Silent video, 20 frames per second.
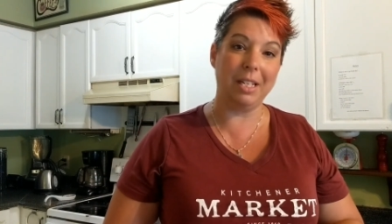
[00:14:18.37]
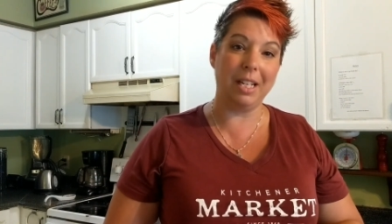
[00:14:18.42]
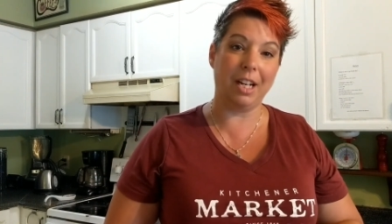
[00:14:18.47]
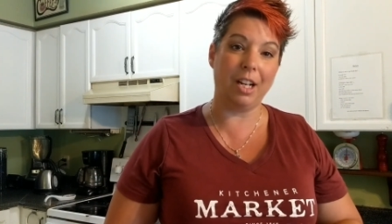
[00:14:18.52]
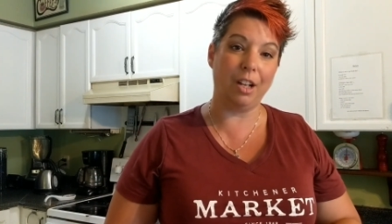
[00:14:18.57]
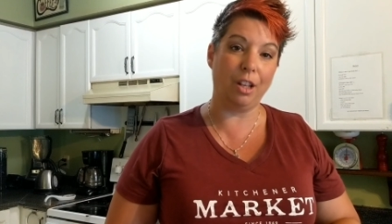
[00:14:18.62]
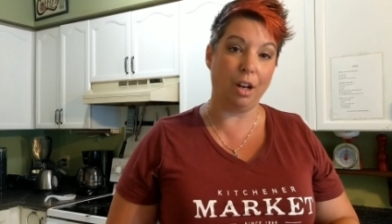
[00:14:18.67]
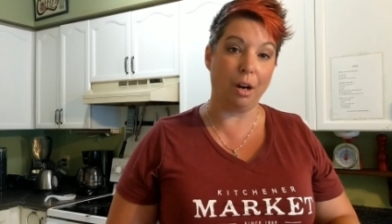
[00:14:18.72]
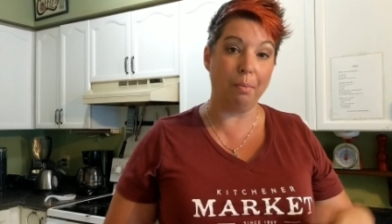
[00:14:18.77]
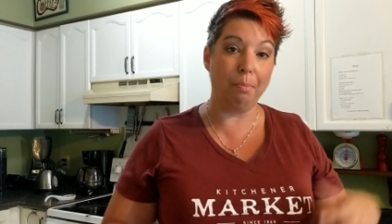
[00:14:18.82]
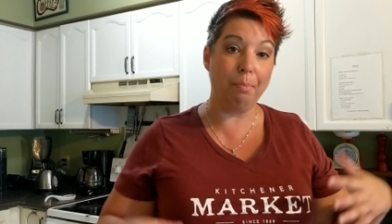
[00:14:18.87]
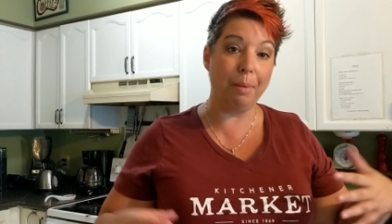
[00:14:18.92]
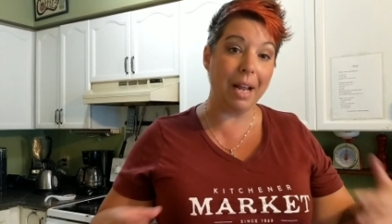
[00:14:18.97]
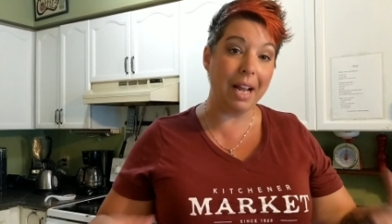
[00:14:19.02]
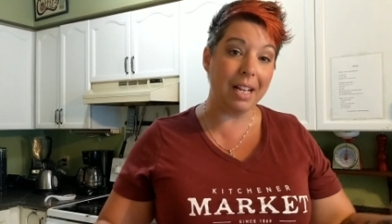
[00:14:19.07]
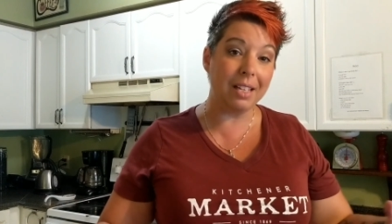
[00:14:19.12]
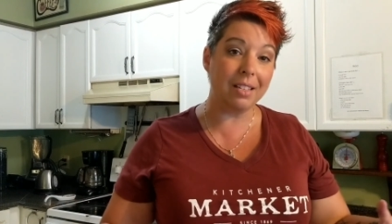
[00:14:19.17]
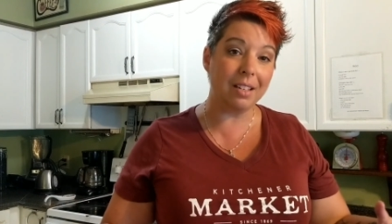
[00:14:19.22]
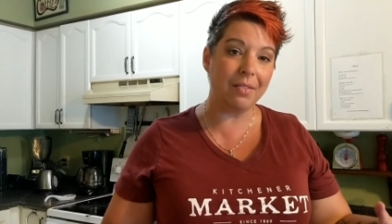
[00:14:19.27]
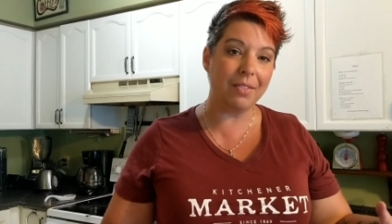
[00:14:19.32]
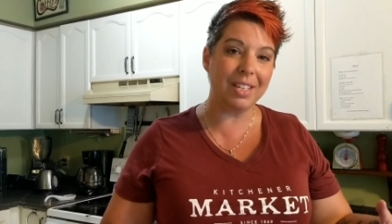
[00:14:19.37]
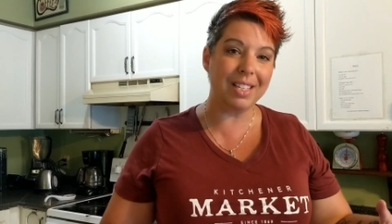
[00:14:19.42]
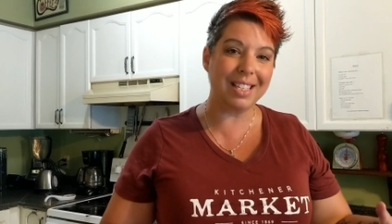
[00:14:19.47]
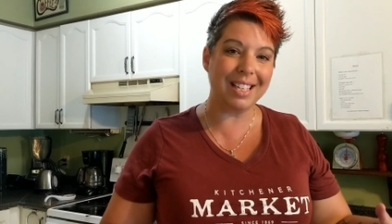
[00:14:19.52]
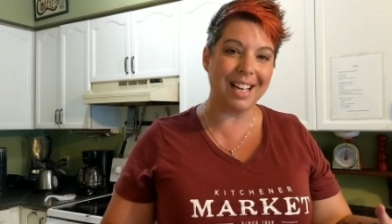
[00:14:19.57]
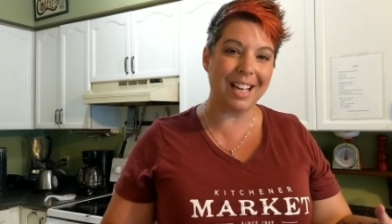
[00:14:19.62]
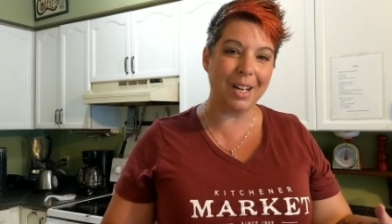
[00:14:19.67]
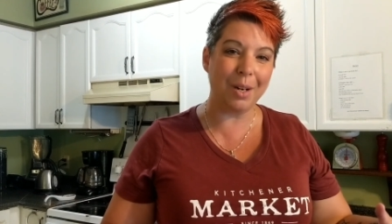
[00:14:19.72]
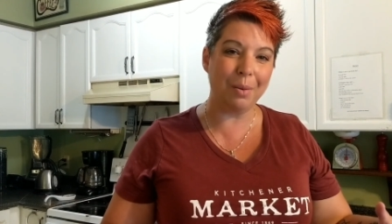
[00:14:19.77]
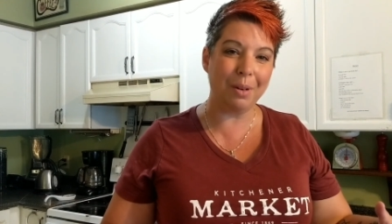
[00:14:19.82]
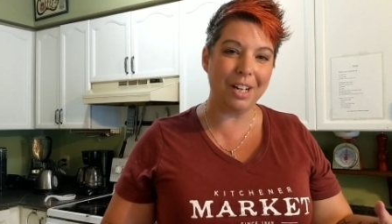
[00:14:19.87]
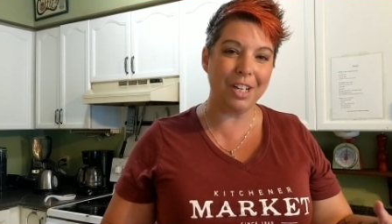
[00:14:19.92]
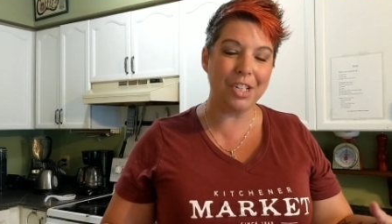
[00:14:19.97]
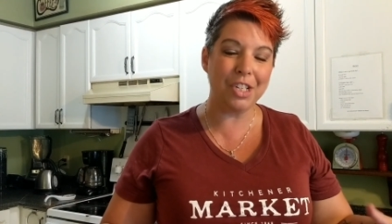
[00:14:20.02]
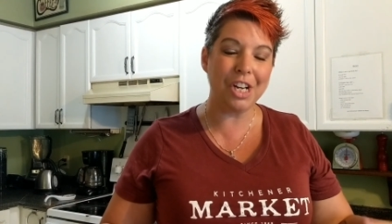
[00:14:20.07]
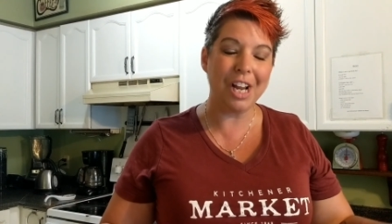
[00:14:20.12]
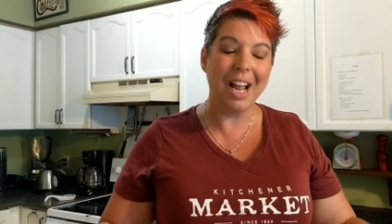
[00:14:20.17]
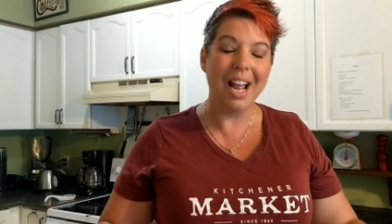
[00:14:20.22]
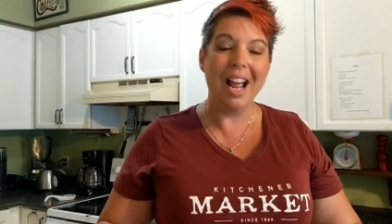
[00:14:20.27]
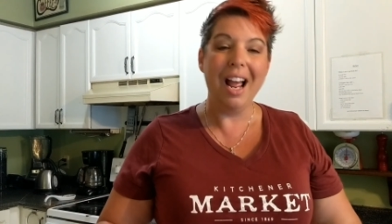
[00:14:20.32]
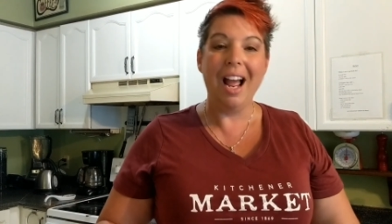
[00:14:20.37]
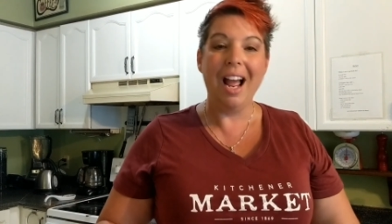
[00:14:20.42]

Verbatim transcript: particular piece of the sandwich.